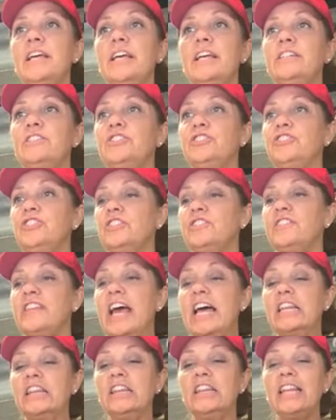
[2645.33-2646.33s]
it's just
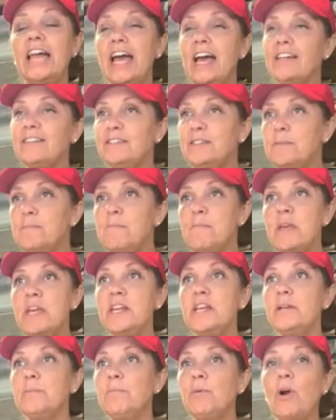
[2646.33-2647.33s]
that last
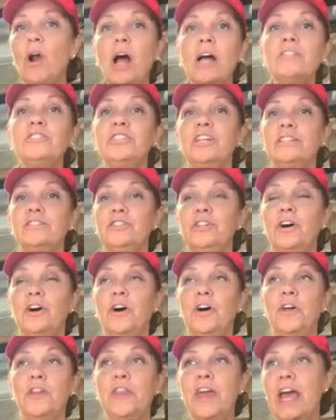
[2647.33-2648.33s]
minute project,
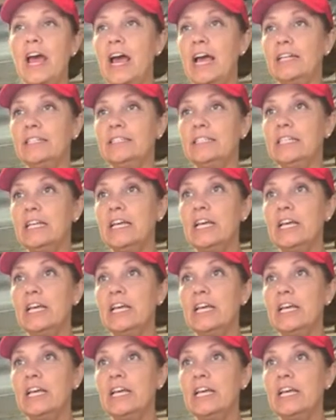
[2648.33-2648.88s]
y'all, that